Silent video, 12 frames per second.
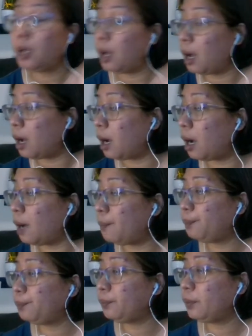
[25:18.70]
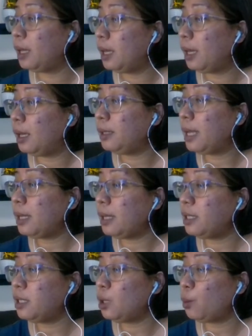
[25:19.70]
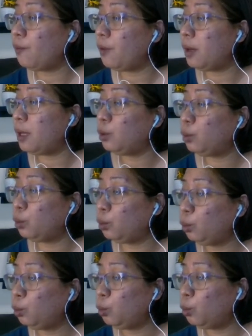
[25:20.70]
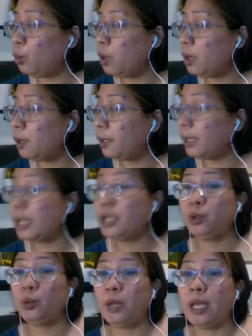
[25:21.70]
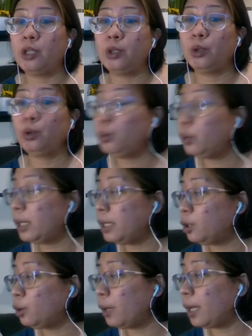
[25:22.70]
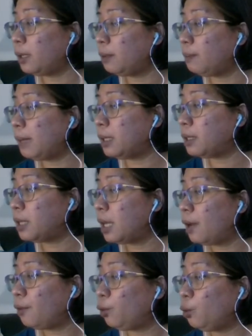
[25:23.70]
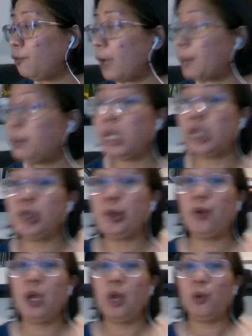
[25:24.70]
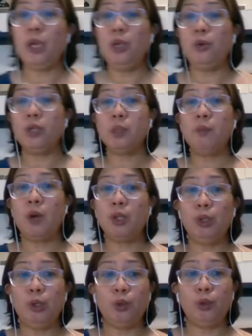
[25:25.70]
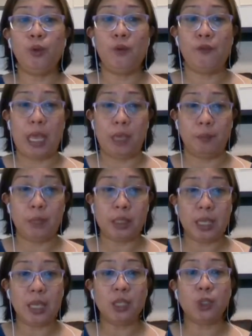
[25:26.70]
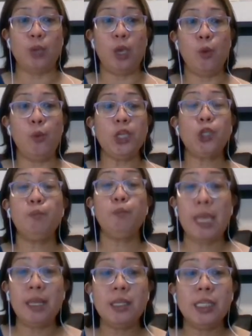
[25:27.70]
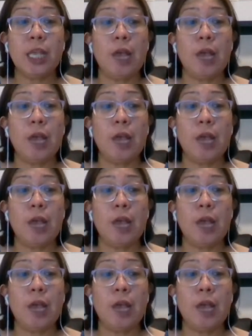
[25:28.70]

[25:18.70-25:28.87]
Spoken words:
um, that is equivalent to 2 raised to 8. So 2 raised to 8 means 256. So we use modulo 256, okay, which means